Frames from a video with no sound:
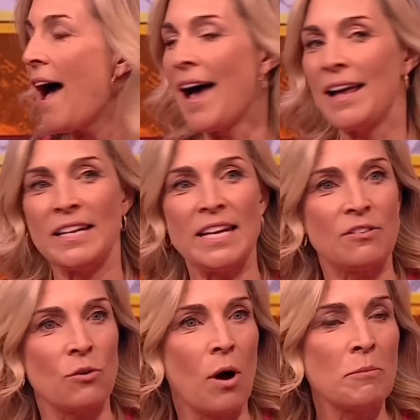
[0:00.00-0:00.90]
and he
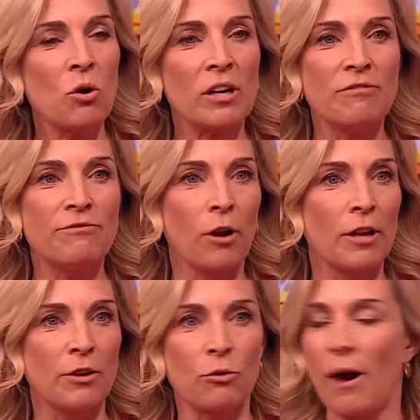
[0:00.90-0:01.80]
thought, I'm not going to follow
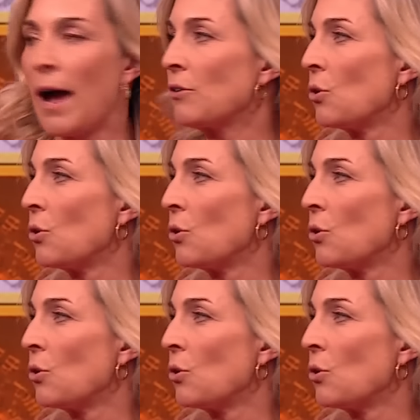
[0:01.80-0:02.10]
the crowd,